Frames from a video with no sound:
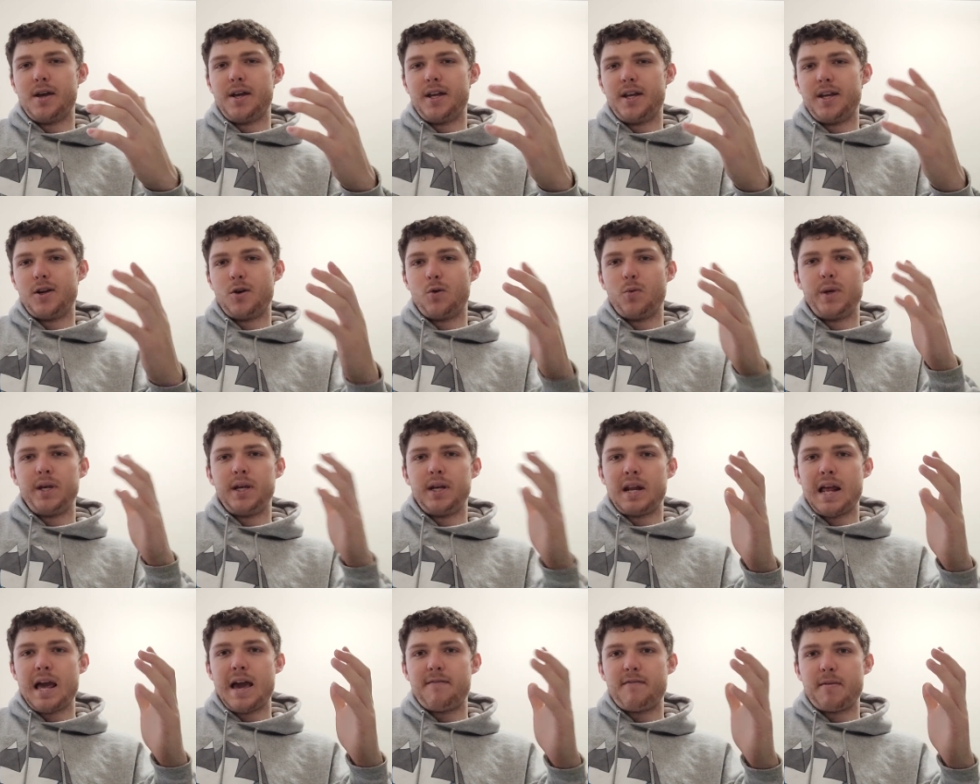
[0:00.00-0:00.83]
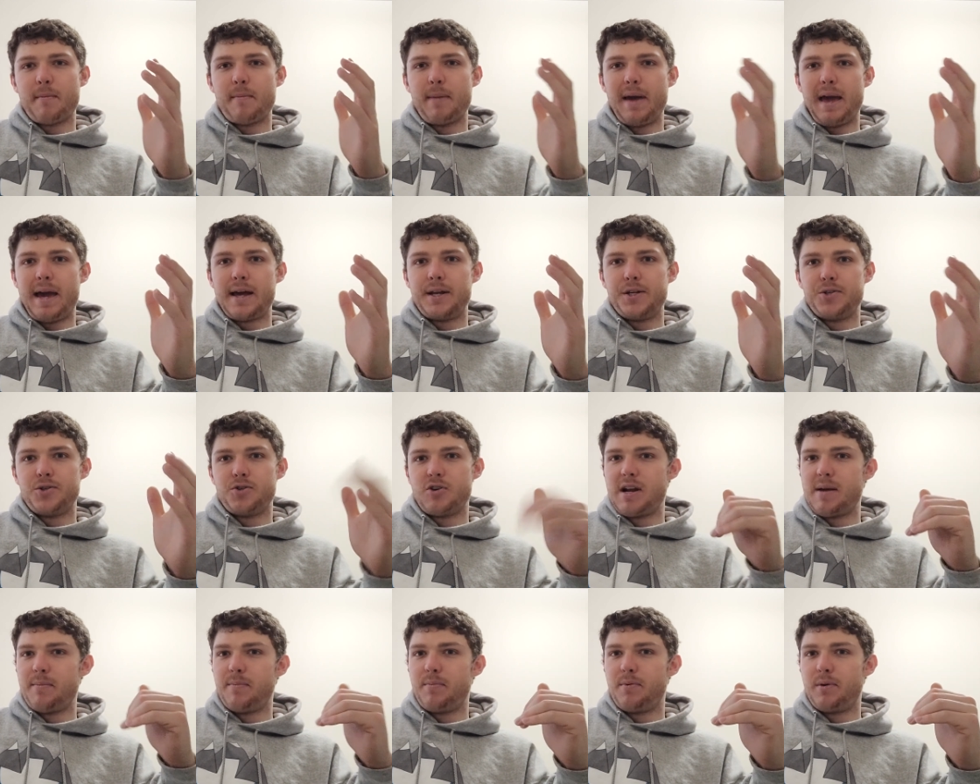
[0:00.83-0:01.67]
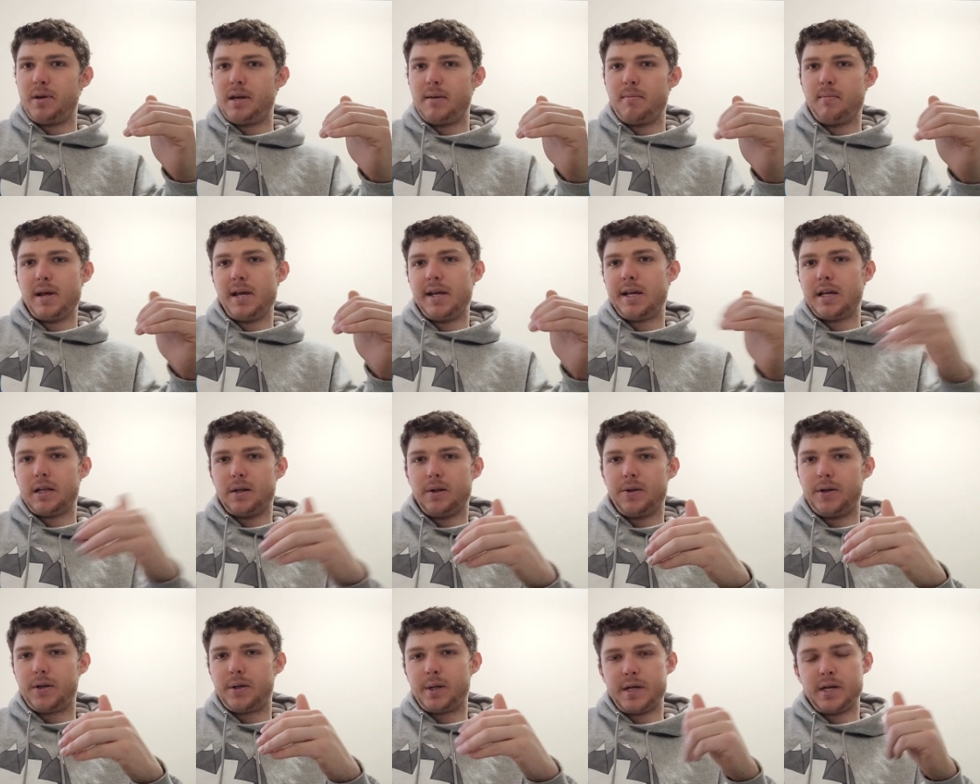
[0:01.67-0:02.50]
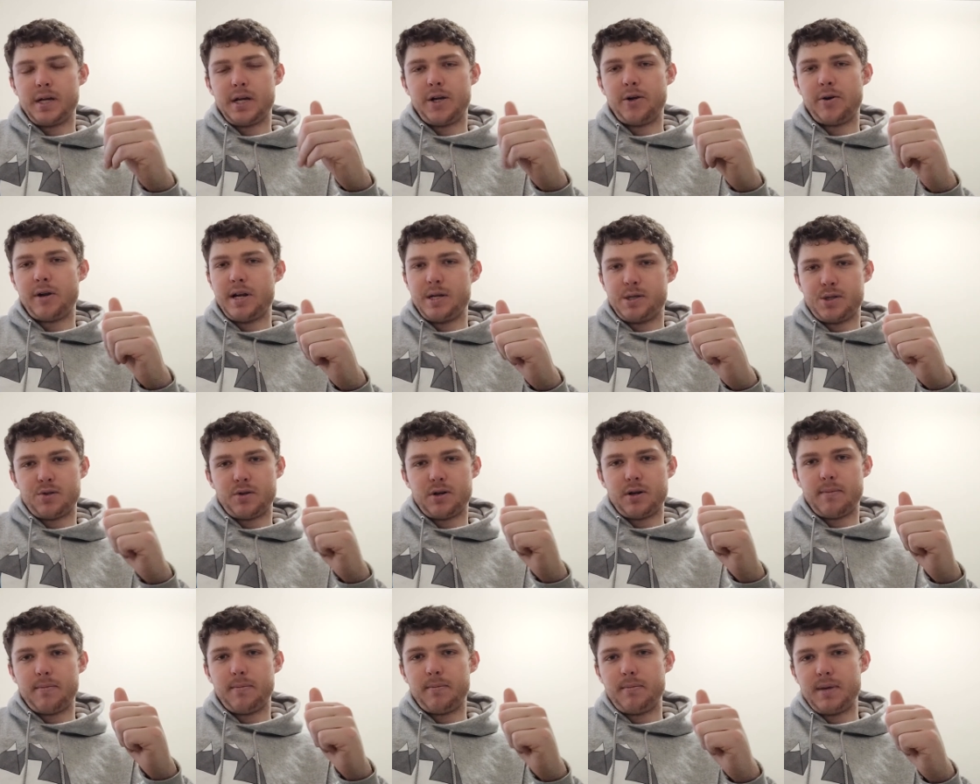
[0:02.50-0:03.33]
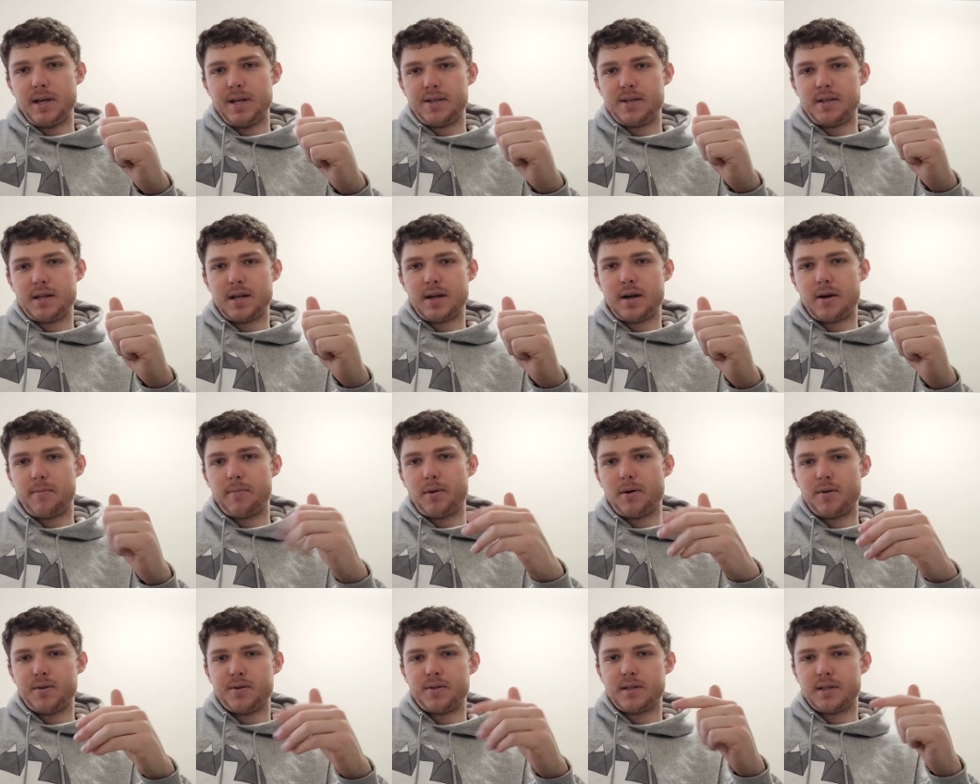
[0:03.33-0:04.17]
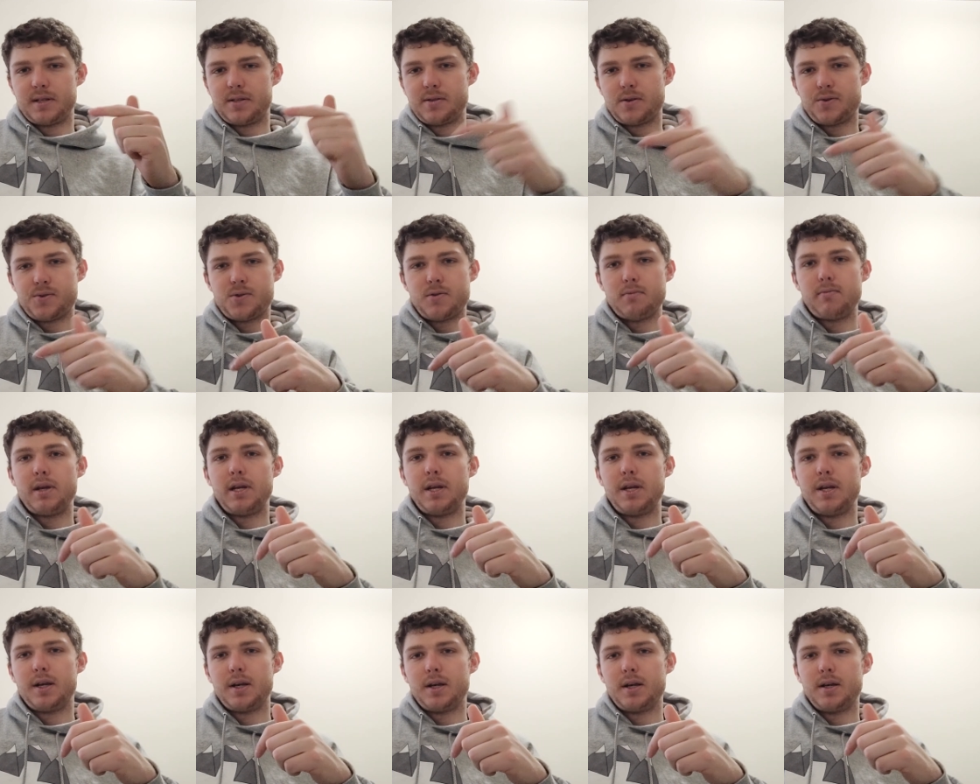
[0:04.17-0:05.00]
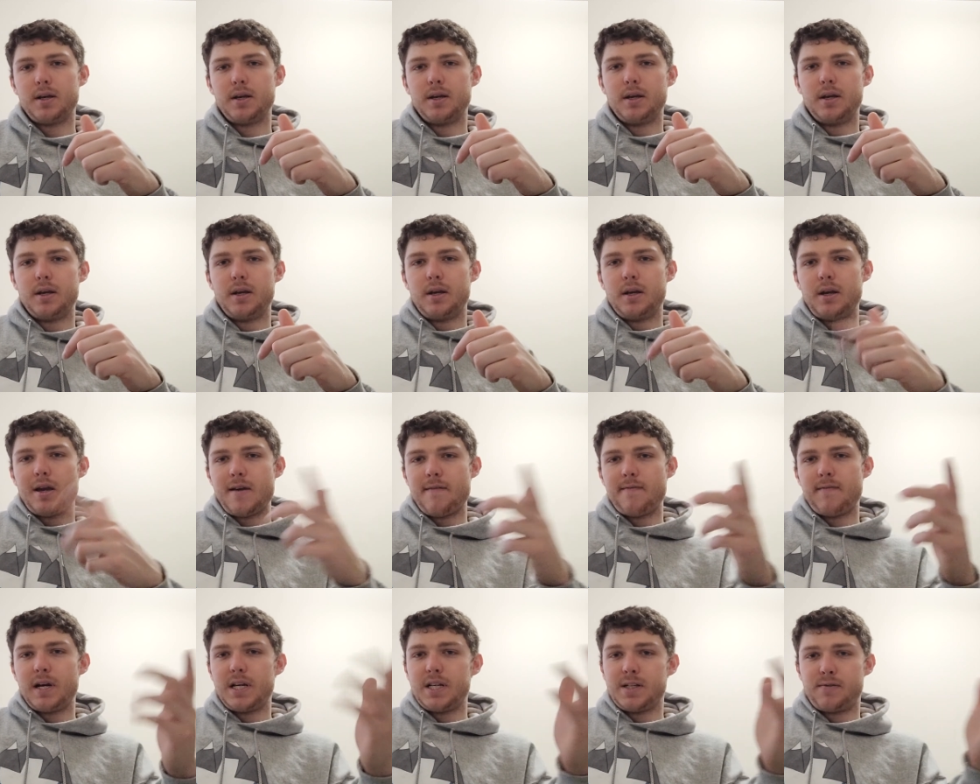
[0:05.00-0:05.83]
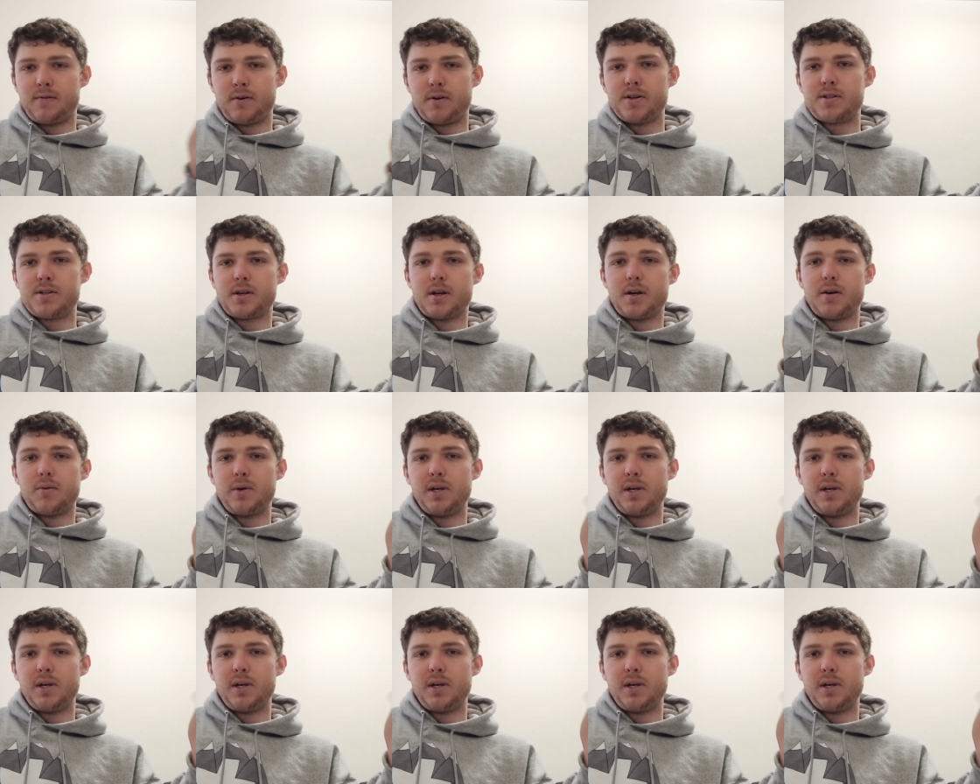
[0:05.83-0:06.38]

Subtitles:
We can have a bad trip and make it look like a great trip based on our post on social media, and vice versa.